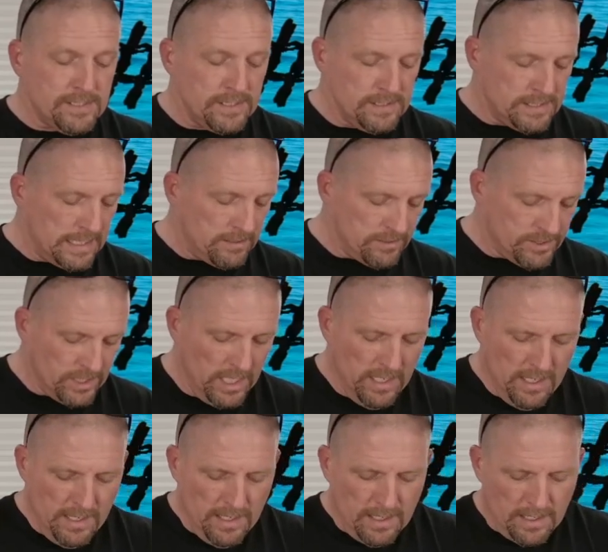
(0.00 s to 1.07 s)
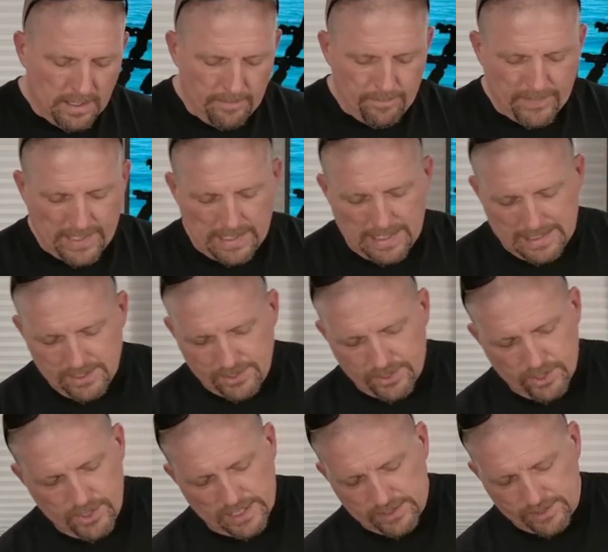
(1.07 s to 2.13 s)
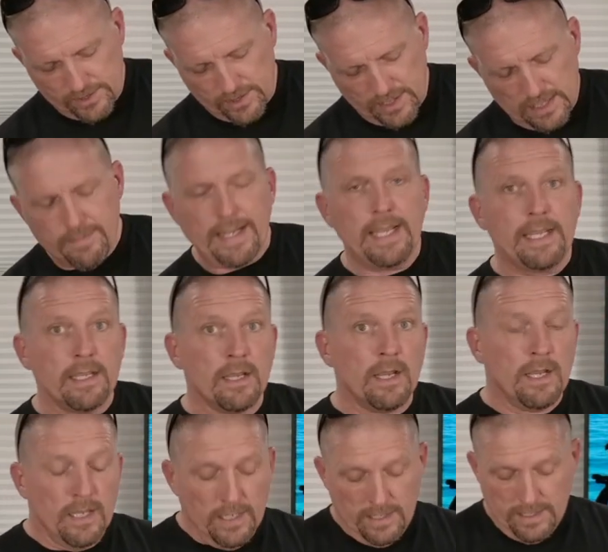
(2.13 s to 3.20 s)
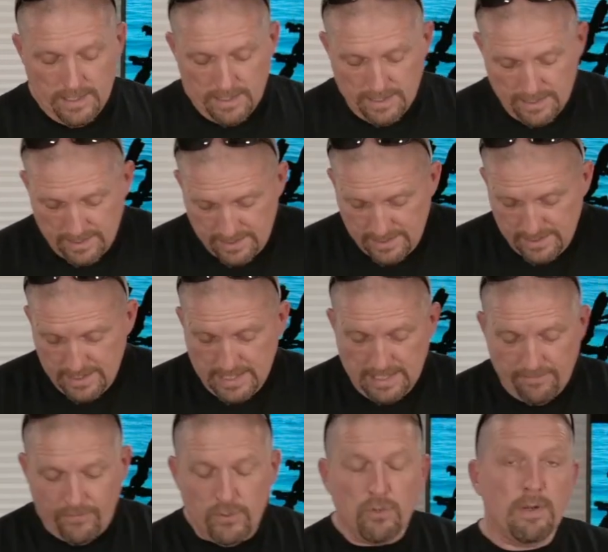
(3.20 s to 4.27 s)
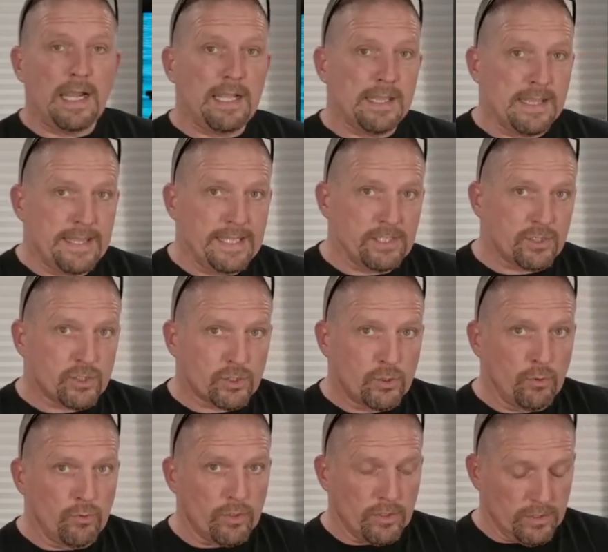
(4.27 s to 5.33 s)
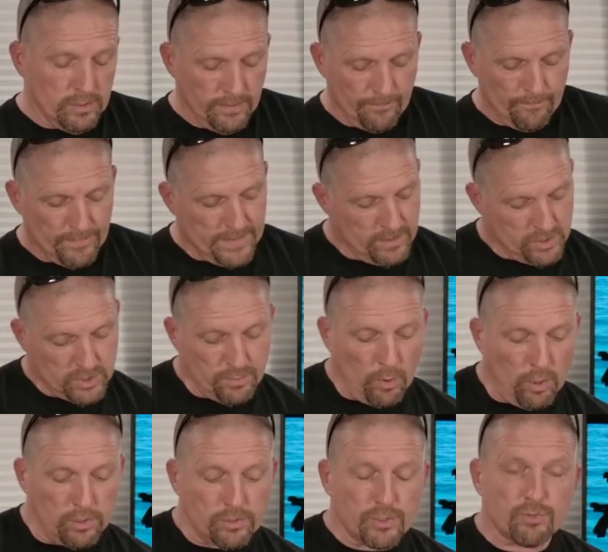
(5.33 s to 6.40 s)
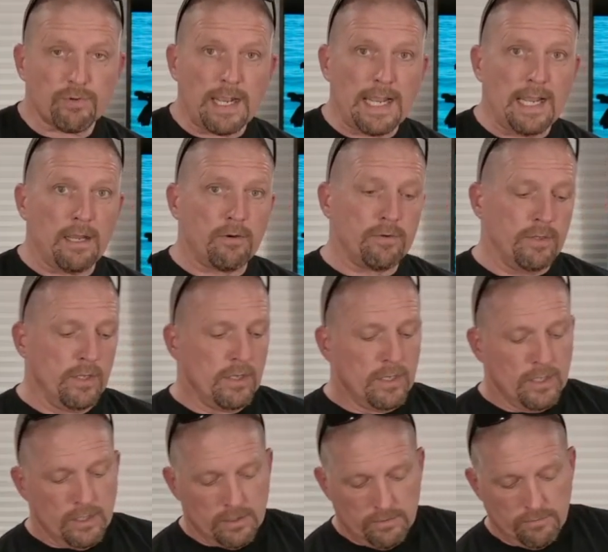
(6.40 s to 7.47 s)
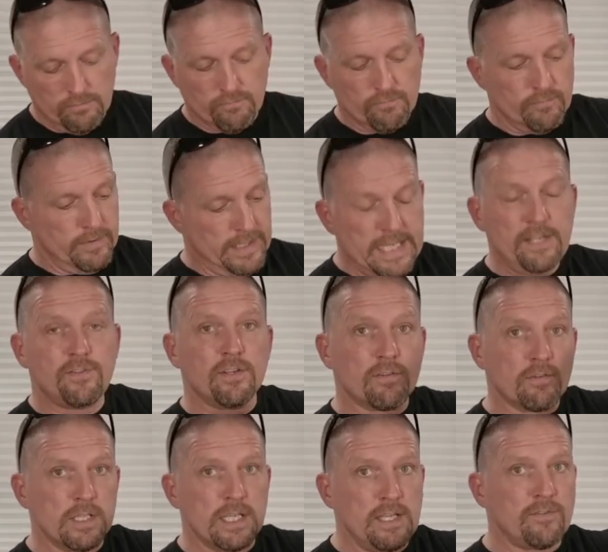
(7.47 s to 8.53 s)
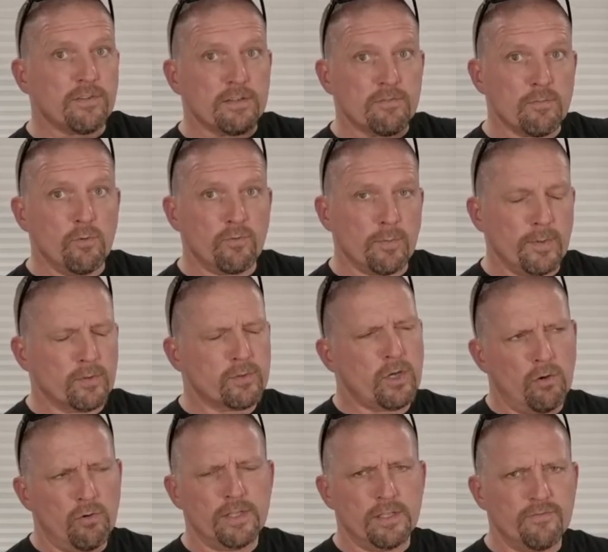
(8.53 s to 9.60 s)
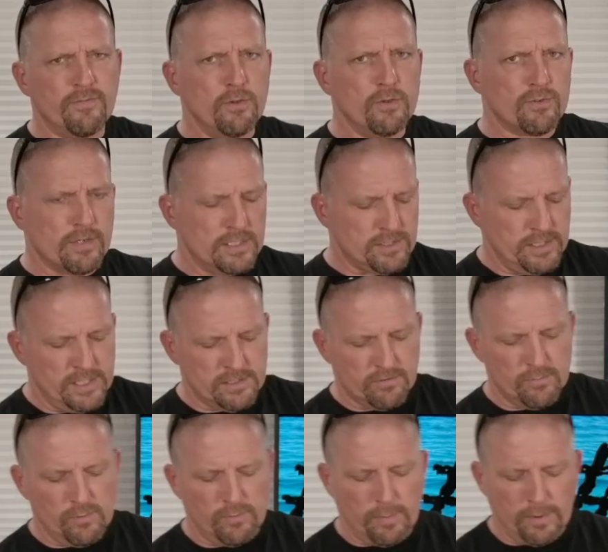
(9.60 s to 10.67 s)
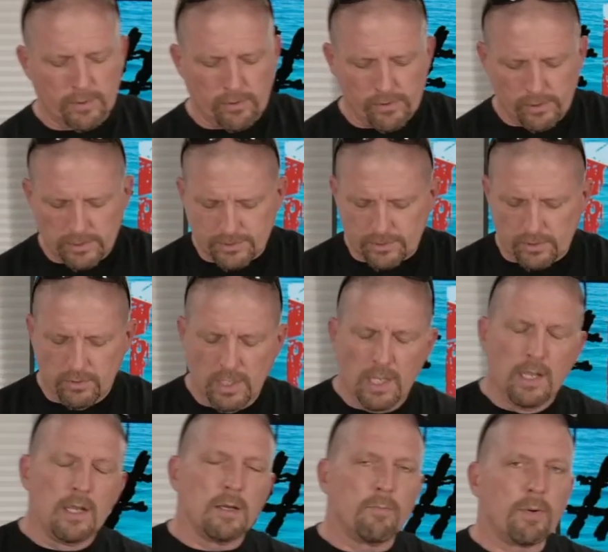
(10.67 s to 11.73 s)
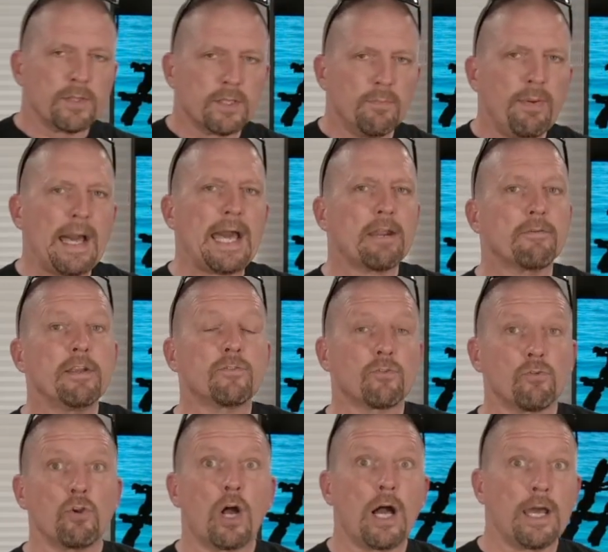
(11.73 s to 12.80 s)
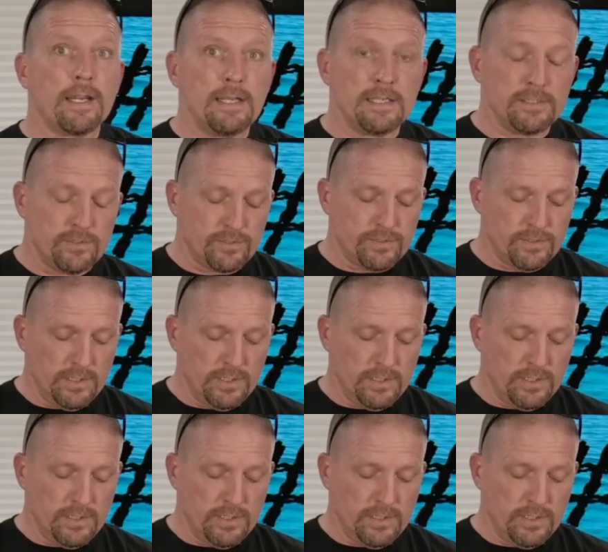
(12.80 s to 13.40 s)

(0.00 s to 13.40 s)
cells. I suggested to them, hey, if you had this scooter, smaller shroud, easily removable cone, and the Future has an easily removable cone also, but the batteries are not as